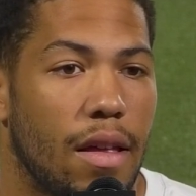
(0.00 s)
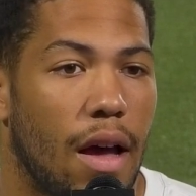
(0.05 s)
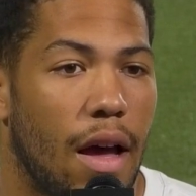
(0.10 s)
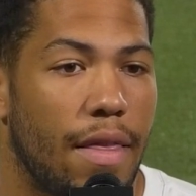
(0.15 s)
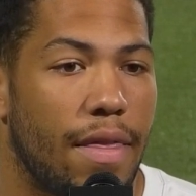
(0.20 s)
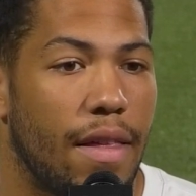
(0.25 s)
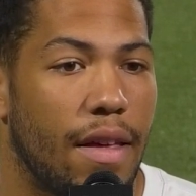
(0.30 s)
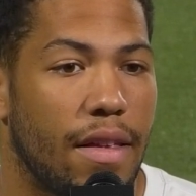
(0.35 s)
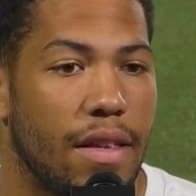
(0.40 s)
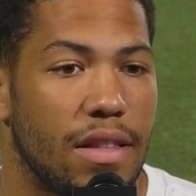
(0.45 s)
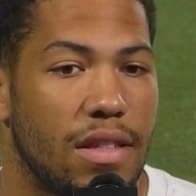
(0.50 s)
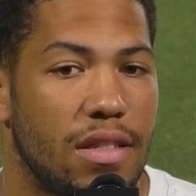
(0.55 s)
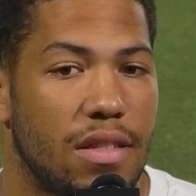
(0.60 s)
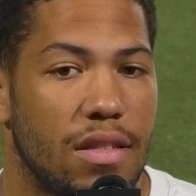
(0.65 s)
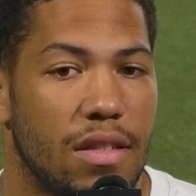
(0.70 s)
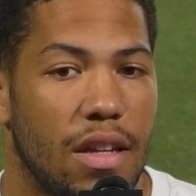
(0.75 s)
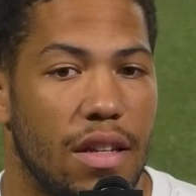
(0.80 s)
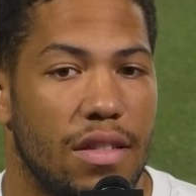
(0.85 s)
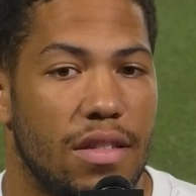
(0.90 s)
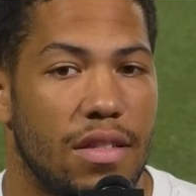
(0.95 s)
Well, I think
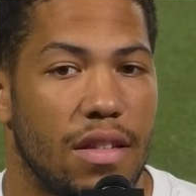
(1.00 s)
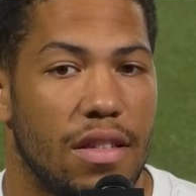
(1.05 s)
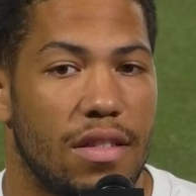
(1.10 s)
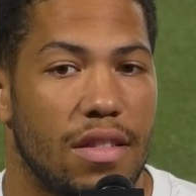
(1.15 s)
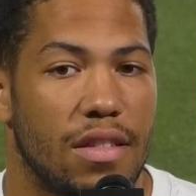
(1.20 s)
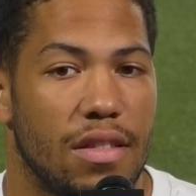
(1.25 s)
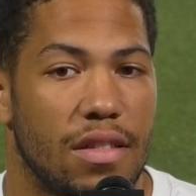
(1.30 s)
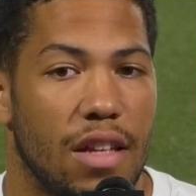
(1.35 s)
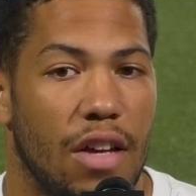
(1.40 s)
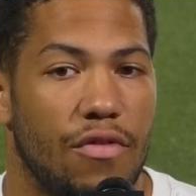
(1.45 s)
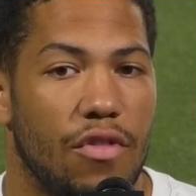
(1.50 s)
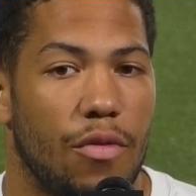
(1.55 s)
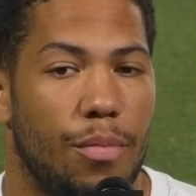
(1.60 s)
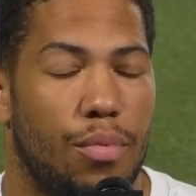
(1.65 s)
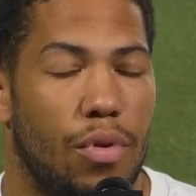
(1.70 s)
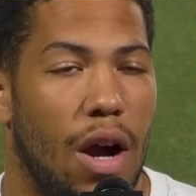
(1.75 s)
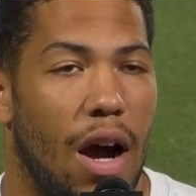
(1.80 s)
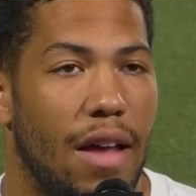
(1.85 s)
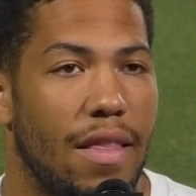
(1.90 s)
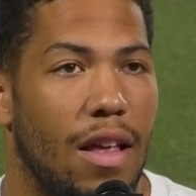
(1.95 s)
it's a level of
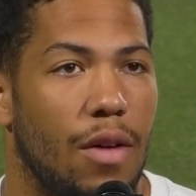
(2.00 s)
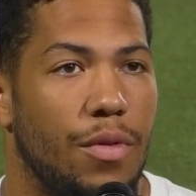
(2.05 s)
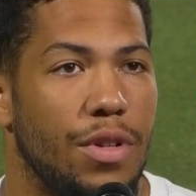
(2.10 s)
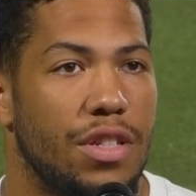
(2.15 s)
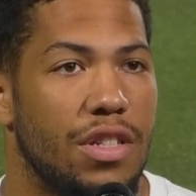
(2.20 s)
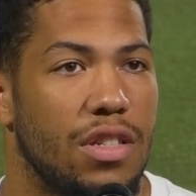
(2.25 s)
pride that